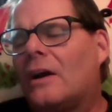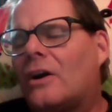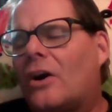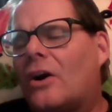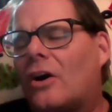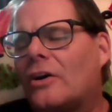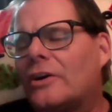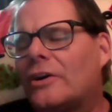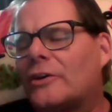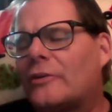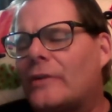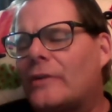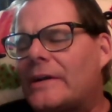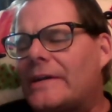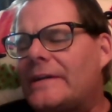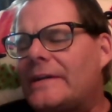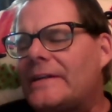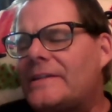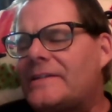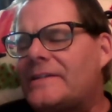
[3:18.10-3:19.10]
Carter
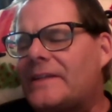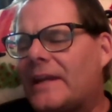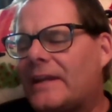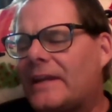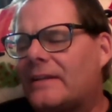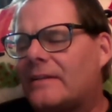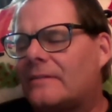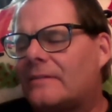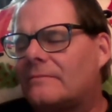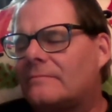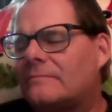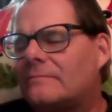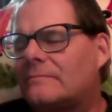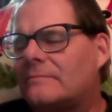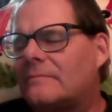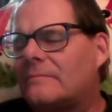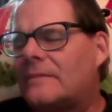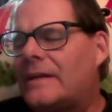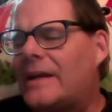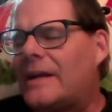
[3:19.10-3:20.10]
gritted his teeth.
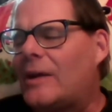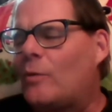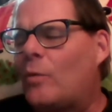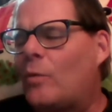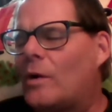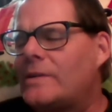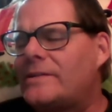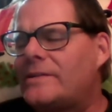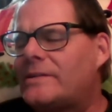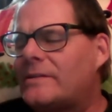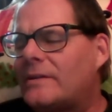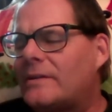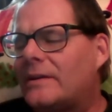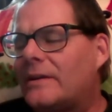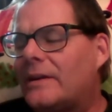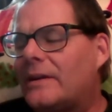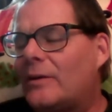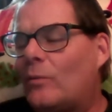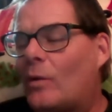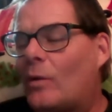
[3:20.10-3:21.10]
It was
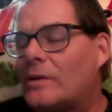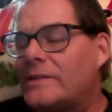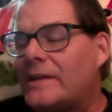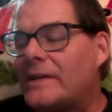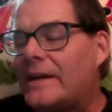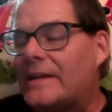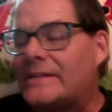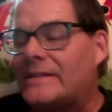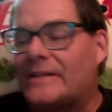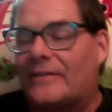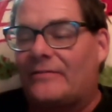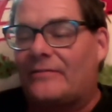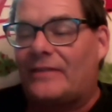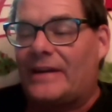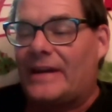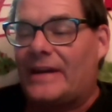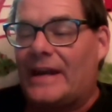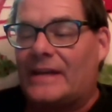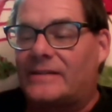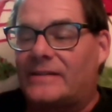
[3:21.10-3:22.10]
it wasn't as if
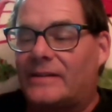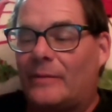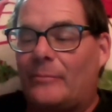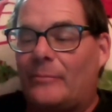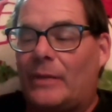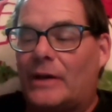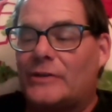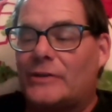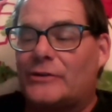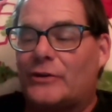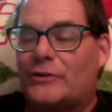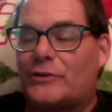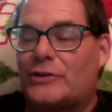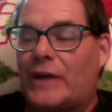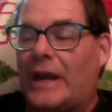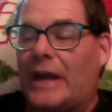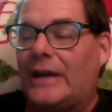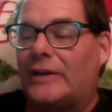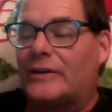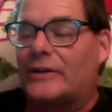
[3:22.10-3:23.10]
Vanessa, Buzz, or
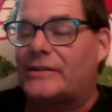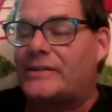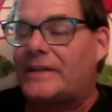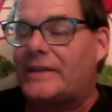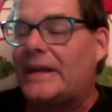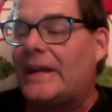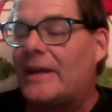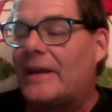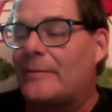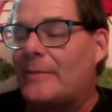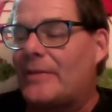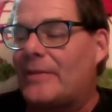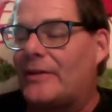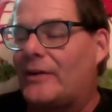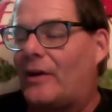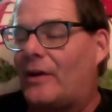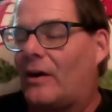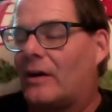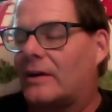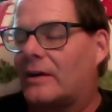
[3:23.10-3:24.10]
Jane could see him in the
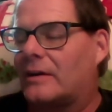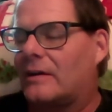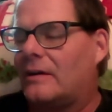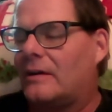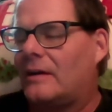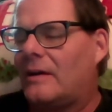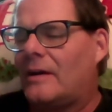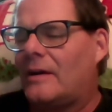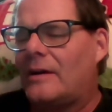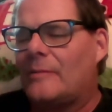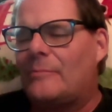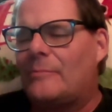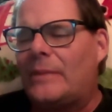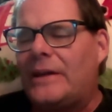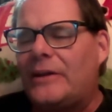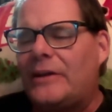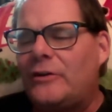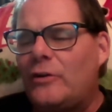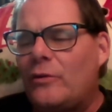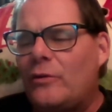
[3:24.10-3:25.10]
dark,
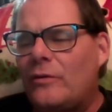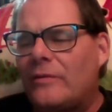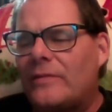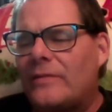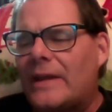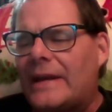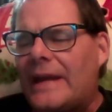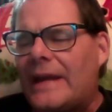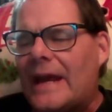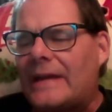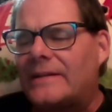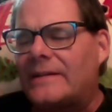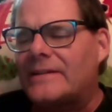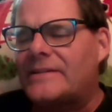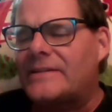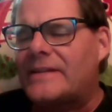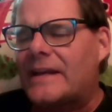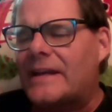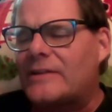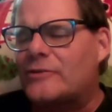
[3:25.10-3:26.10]
but he knew that he had to
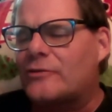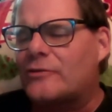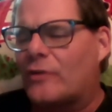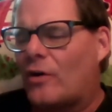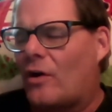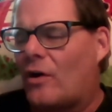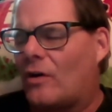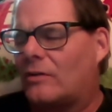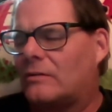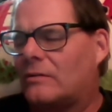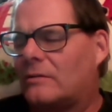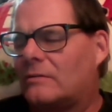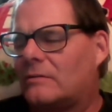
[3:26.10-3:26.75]
stay strong.